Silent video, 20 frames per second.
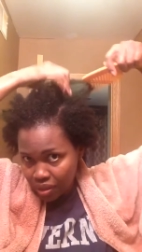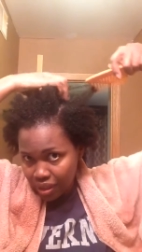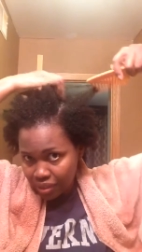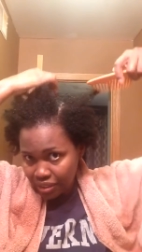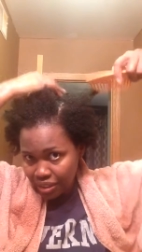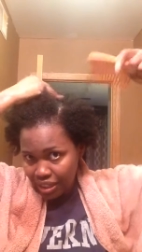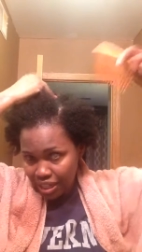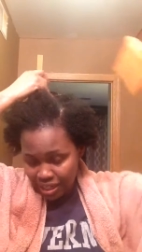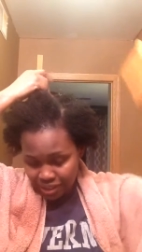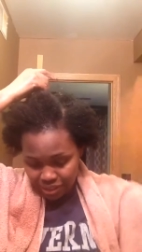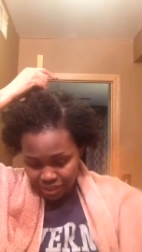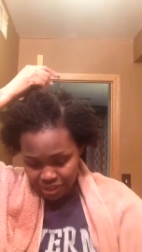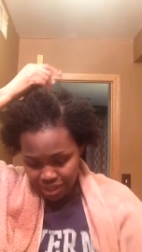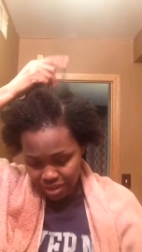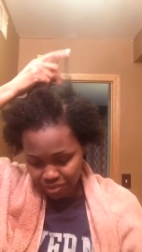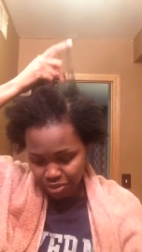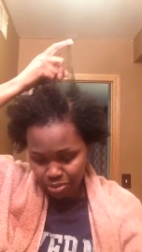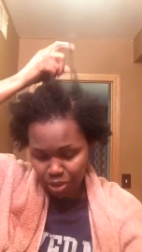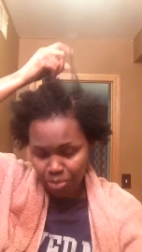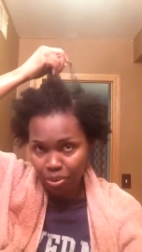Like, the line doesn't
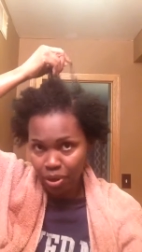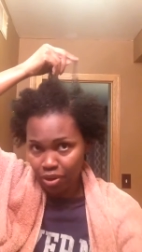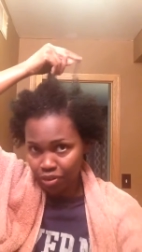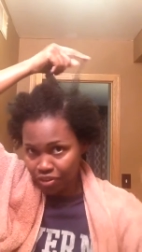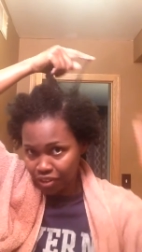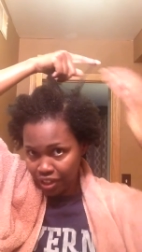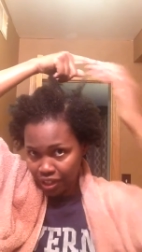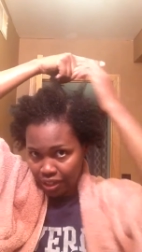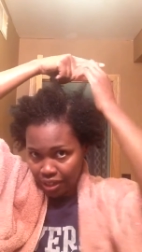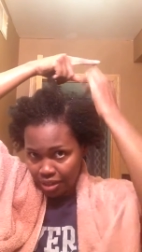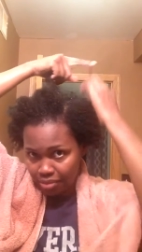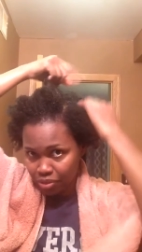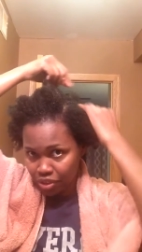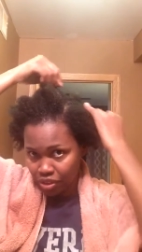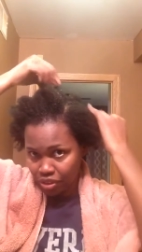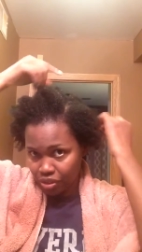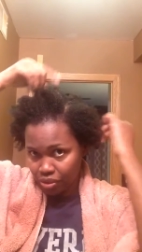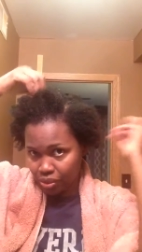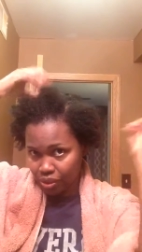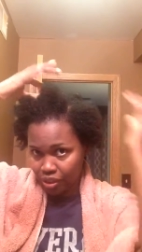have to be perfect. I'm
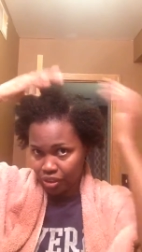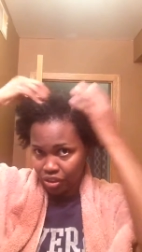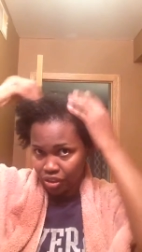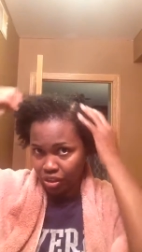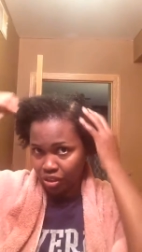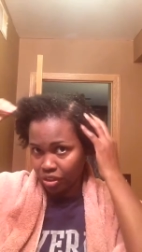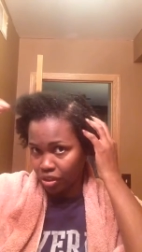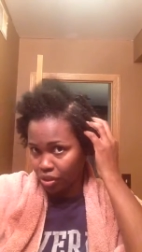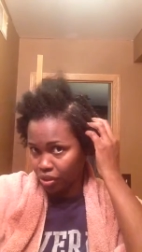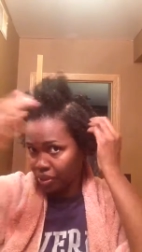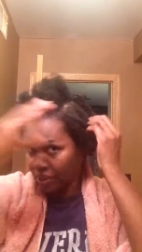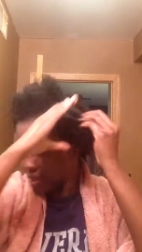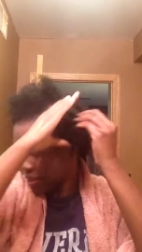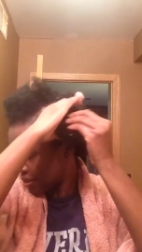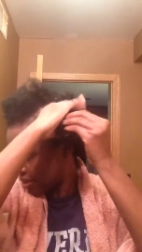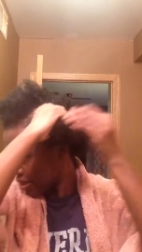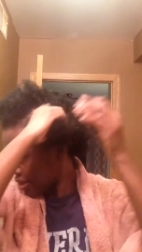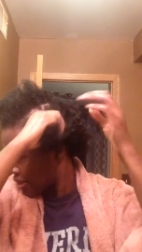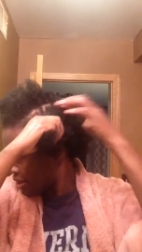just doing this just to do it.